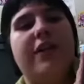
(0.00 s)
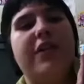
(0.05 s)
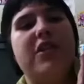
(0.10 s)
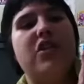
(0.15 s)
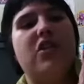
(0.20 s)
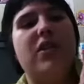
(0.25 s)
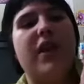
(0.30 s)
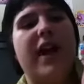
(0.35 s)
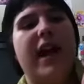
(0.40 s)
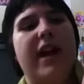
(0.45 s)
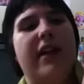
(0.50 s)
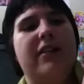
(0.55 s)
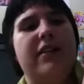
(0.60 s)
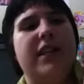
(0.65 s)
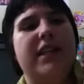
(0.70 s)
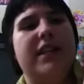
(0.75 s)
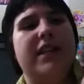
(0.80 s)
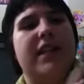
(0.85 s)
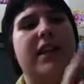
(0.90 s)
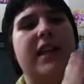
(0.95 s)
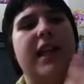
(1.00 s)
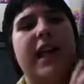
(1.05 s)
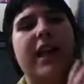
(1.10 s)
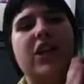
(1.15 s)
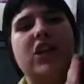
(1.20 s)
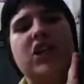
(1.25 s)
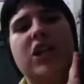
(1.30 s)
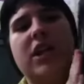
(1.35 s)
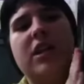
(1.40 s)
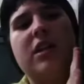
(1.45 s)
if you don't have this
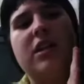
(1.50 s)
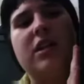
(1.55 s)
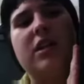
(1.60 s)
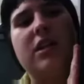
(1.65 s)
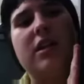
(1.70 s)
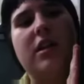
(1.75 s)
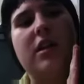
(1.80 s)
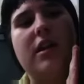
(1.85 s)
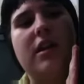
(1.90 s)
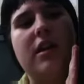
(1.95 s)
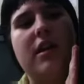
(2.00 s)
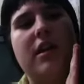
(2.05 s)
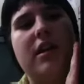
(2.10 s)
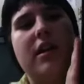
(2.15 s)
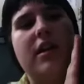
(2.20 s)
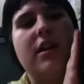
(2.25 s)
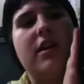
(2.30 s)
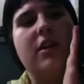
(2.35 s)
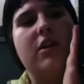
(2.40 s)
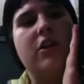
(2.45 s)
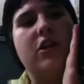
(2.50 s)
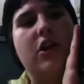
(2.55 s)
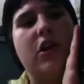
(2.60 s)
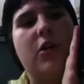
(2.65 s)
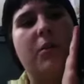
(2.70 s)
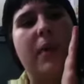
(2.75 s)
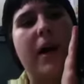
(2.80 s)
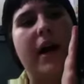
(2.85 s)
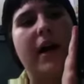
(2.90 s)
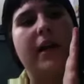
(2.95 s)
collection,
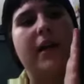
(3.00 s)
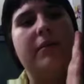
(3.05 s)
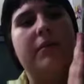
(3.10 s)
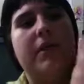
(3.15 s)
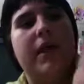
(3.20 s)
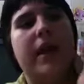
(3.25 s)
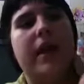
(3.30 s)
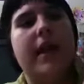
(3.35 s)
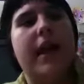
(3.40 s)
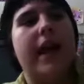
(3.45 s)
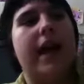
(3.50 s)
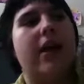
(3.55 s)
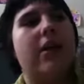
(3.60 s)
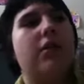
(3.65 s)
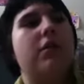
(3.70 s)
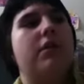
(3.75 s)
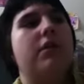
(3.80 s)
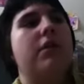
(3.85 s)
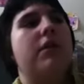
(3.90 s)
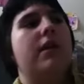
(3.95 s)
go buy them right now.